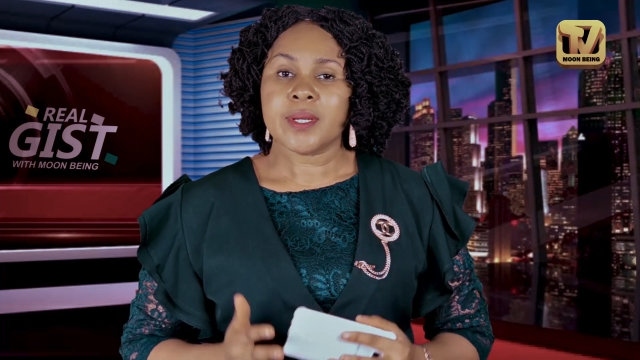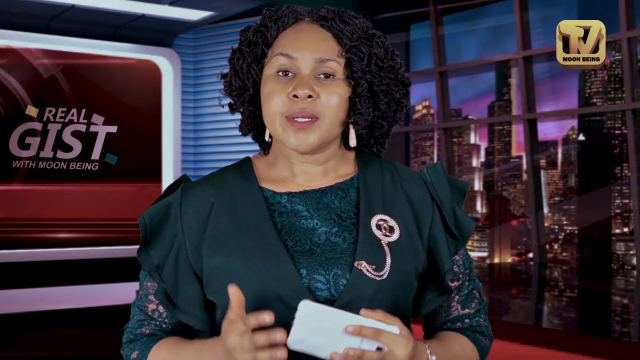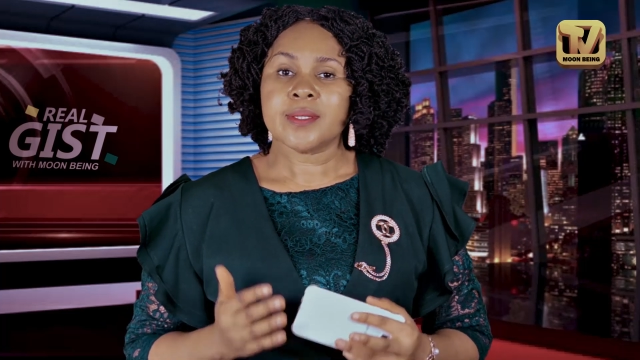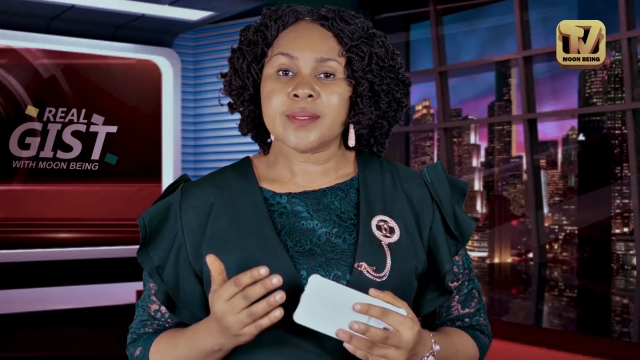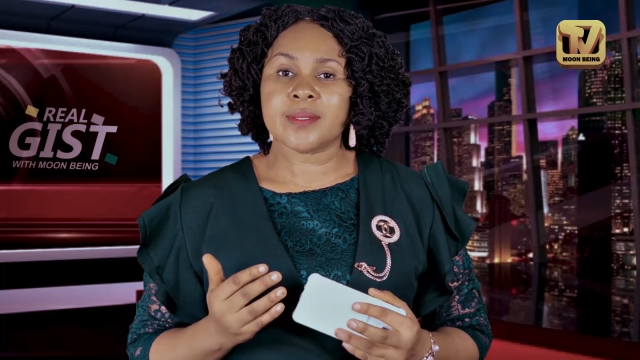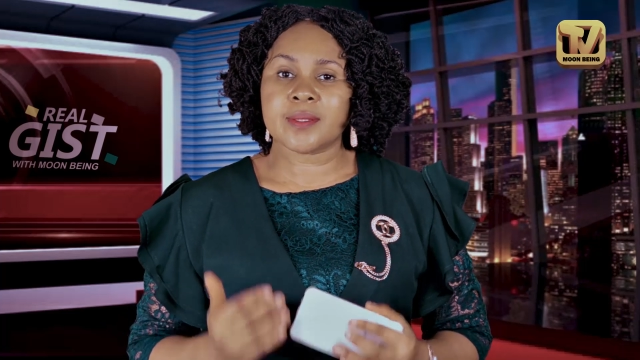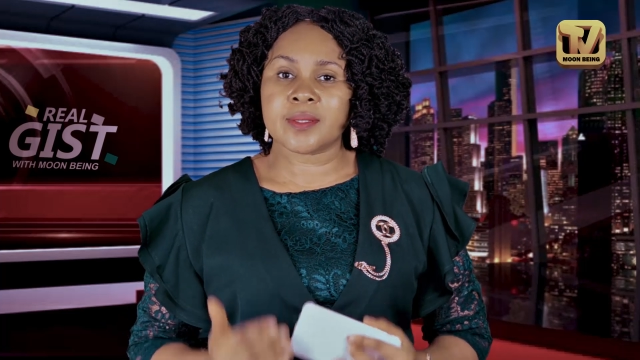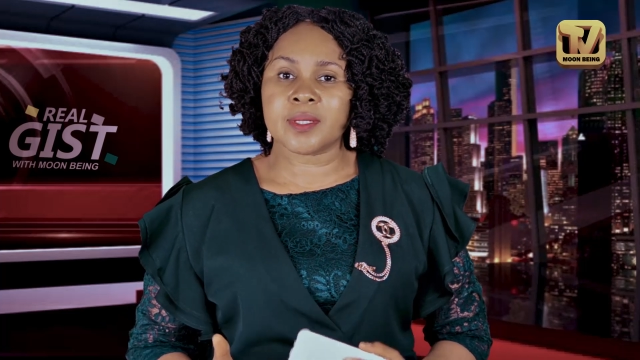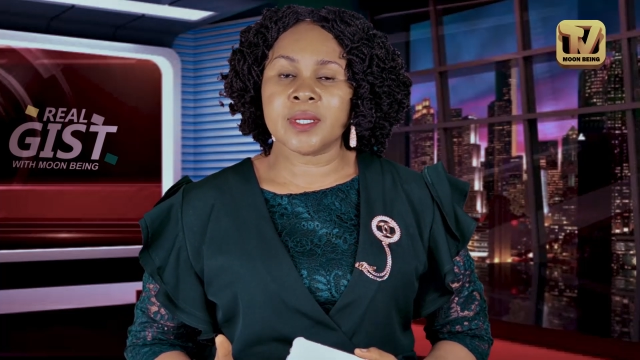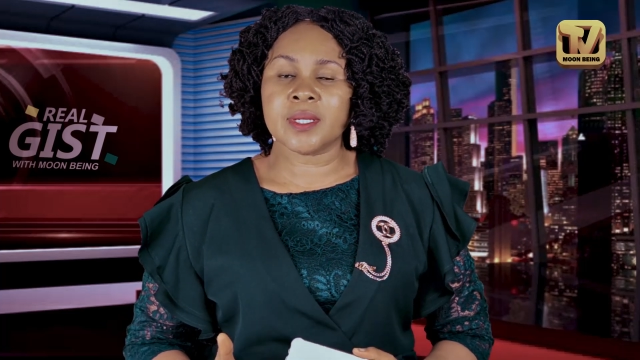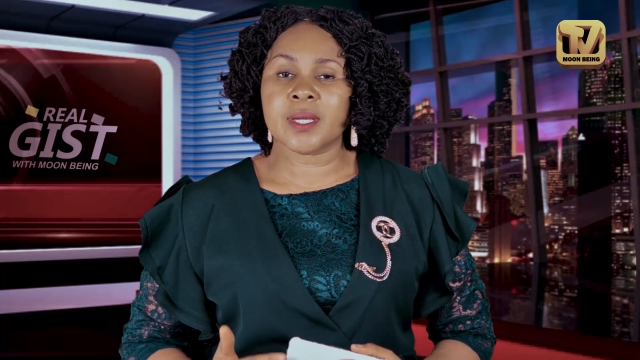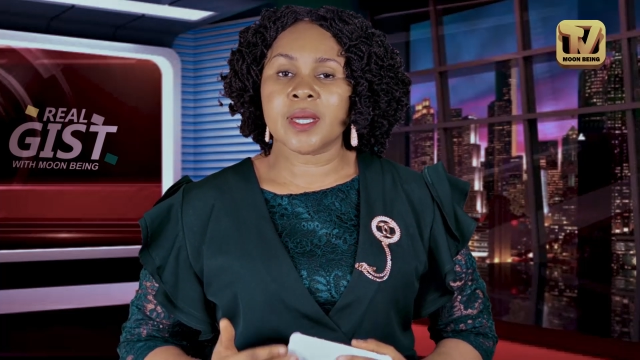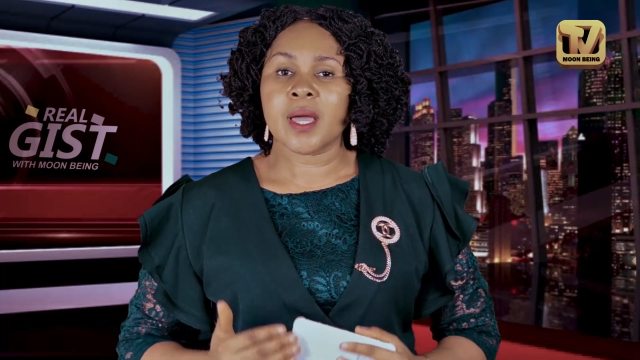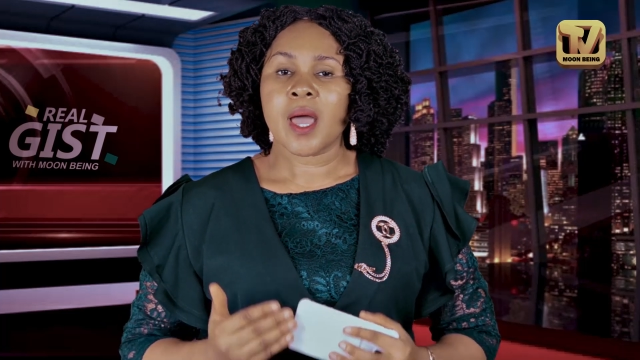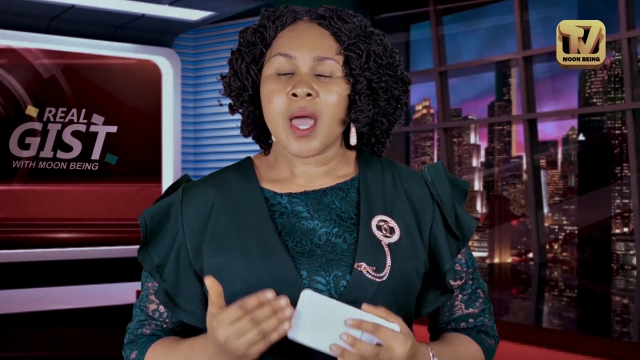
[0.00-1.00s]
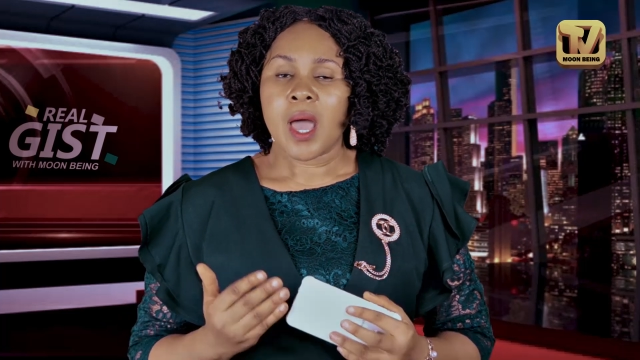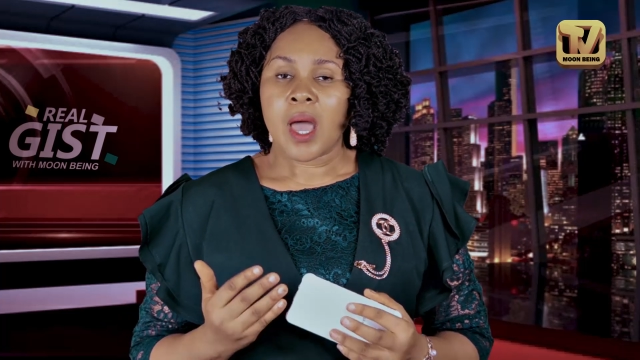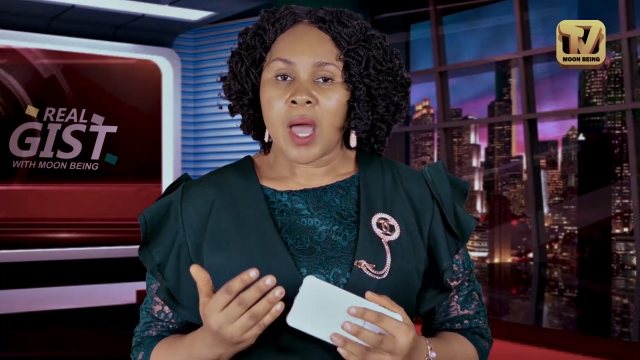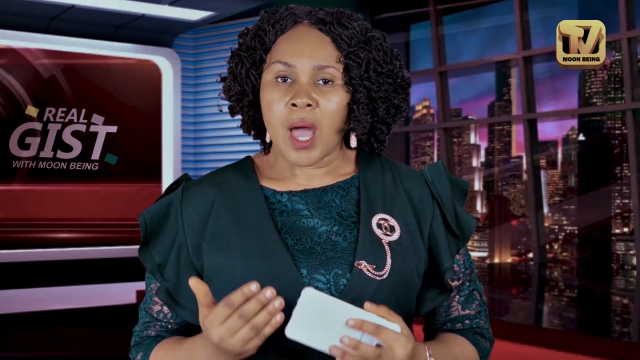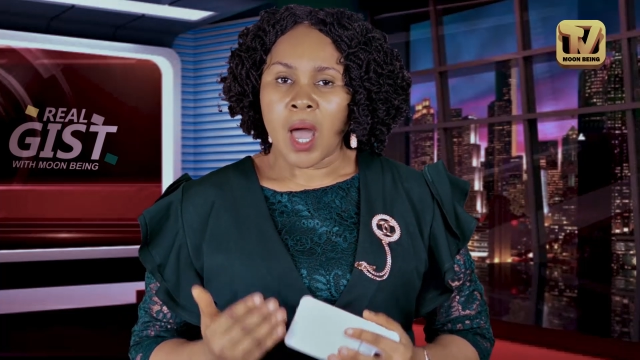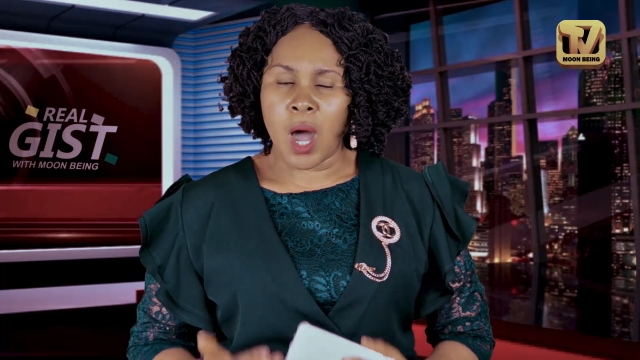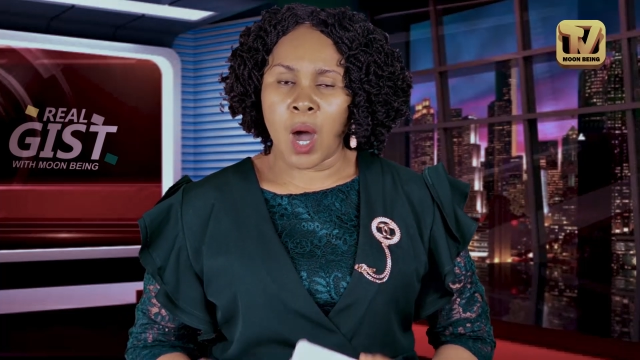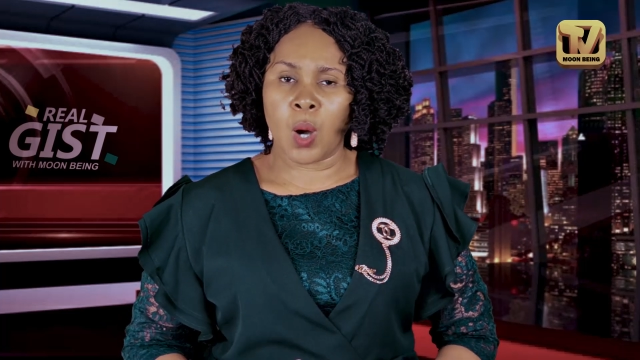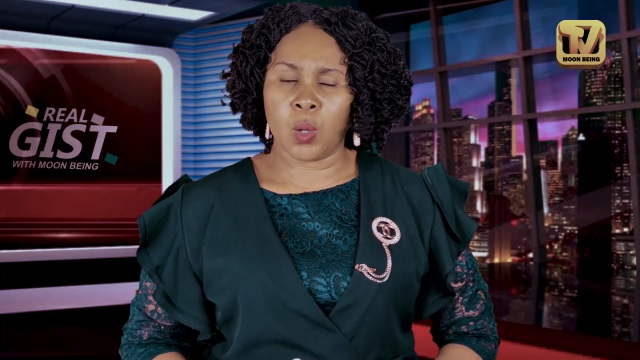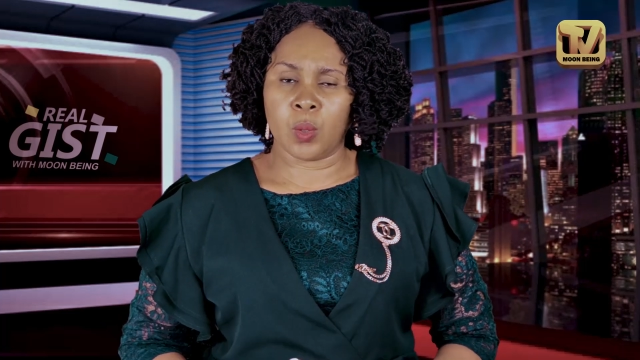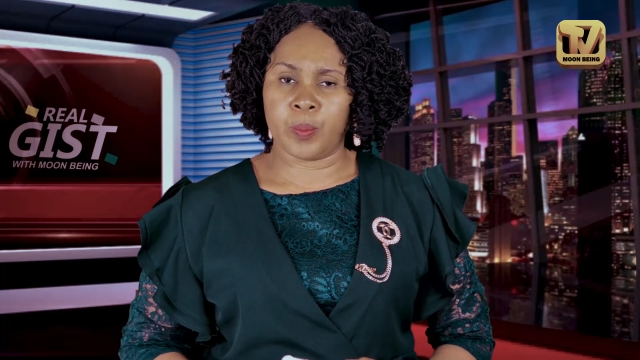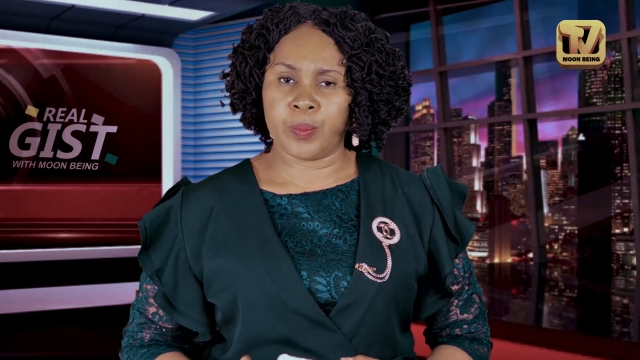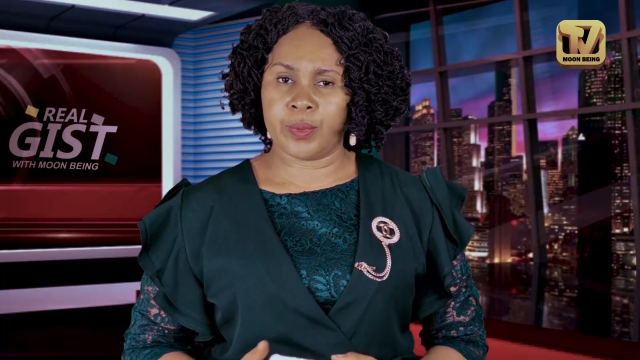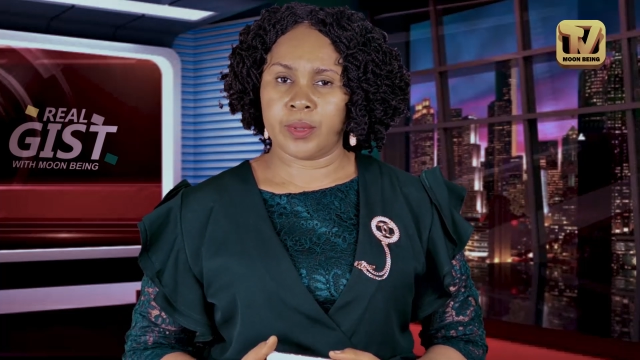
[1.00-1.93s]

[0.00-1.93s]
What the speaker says: seek help.